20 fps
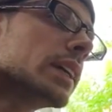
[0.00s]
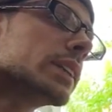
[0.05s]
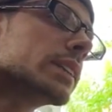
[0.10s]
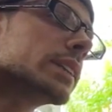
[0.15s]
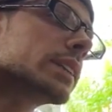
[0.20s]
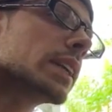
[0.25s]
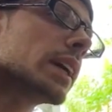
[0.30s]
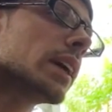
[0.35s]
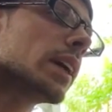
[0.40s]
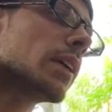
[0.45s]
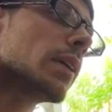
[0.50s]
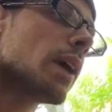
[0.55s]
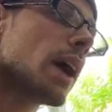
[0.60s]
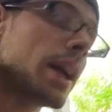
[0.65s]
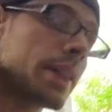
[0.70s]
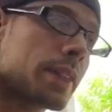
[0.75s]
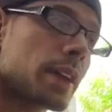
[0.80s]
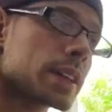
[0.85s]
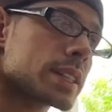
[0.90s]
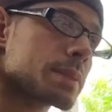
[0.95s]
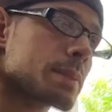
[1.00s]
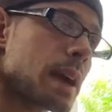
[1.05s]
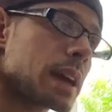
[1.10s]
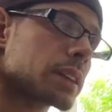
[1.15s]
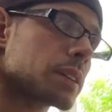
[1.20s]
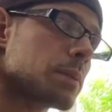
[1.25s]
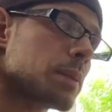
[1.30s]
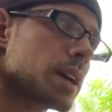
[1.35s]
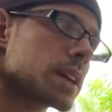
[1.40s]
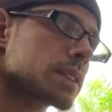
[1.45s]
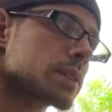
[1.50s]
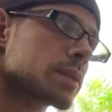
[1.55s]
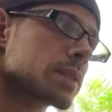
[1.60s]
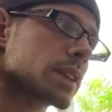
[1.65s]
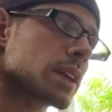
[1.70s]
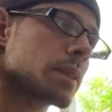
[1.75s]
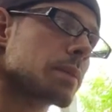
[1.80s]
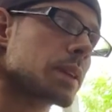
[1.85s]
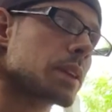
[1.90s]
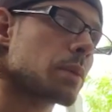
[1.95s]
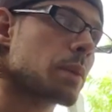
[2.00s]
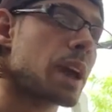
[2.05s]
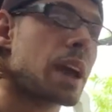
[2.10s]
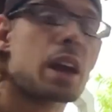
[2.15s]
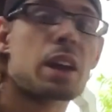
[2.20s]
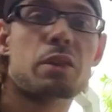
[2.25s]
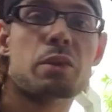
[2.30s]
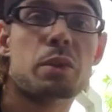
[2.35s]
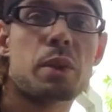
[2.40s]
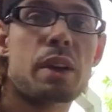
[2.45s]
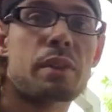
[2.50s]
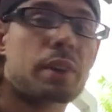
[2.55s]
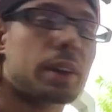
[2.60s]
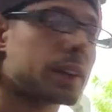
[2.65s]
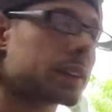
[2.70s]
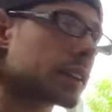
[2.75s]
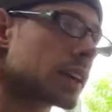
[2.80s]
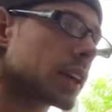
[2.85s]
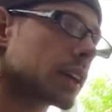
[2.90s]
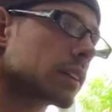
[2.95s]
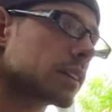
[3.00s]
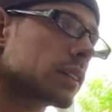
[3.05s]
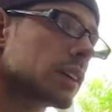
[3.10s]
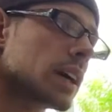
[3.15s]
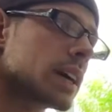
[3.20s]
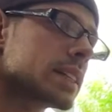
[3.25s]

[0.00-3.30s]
So I thought sphagnum moss was going to be the way I grew everything.